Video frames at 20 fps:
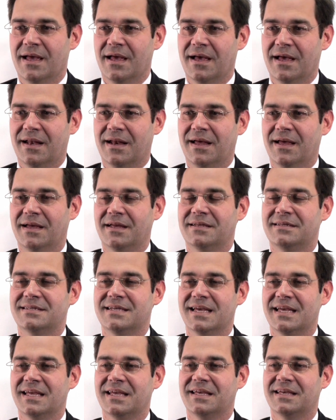and I
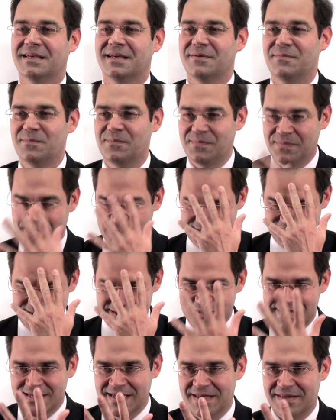take
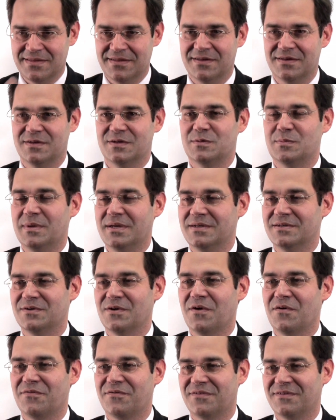the splint
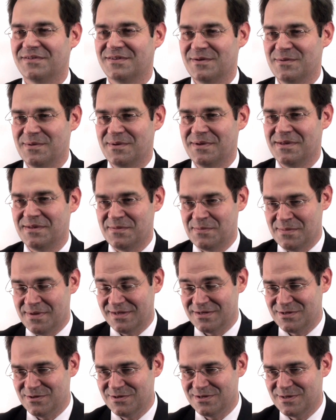off to
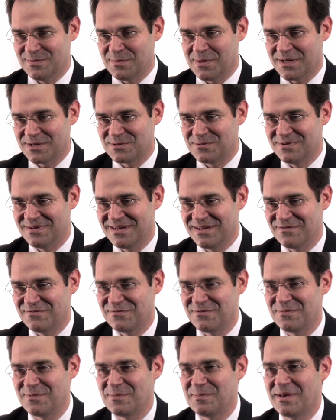usually much relief
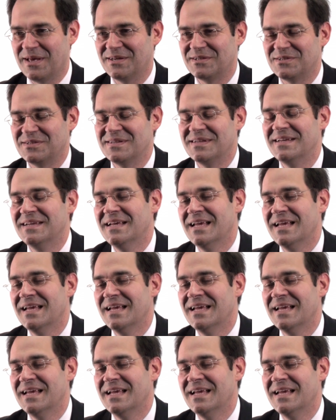from the patient,